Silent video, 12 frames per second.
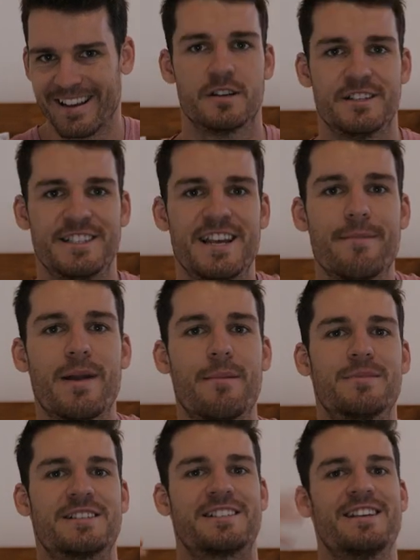So tip
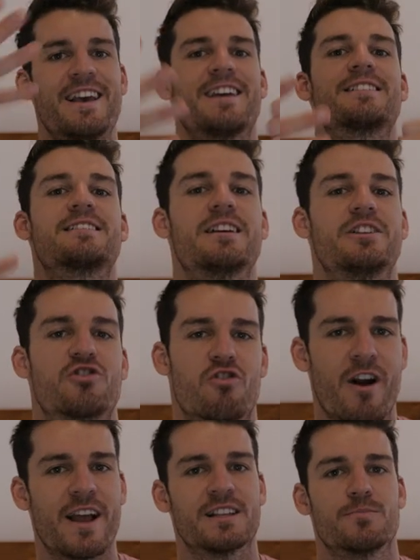number six,
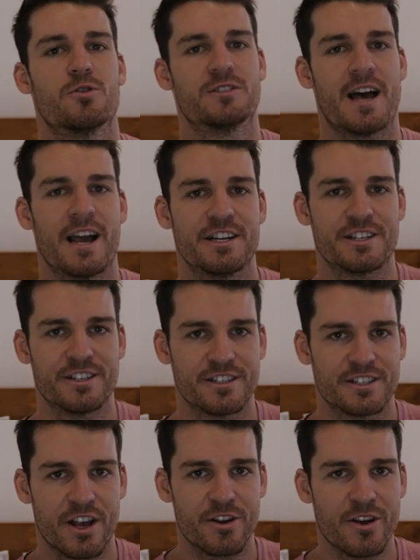transportation.
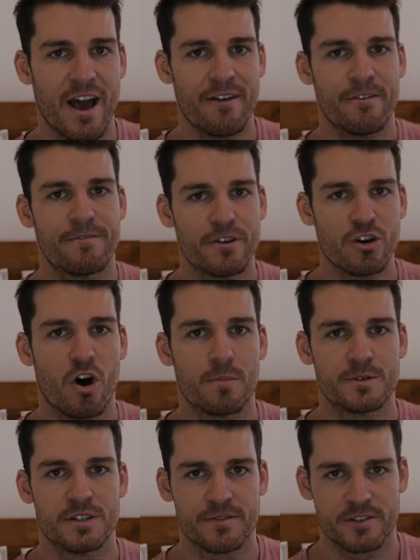So you have a few
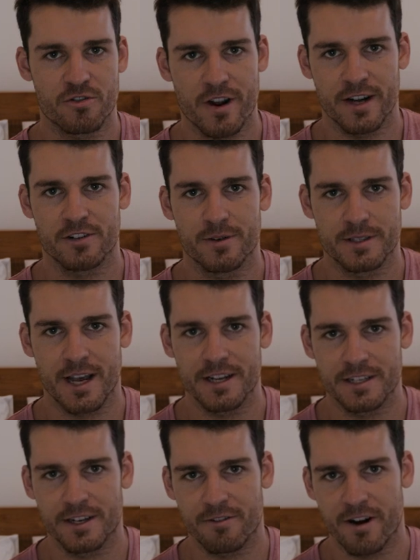options for
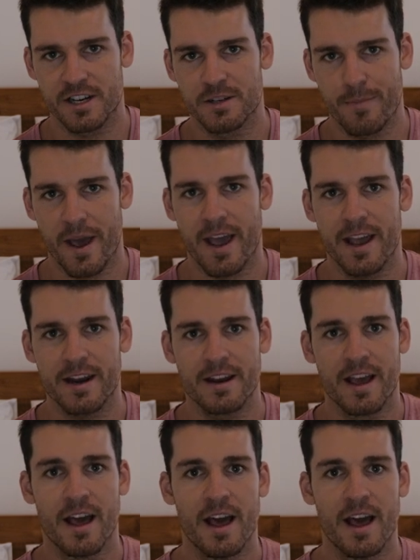transportation around Japan.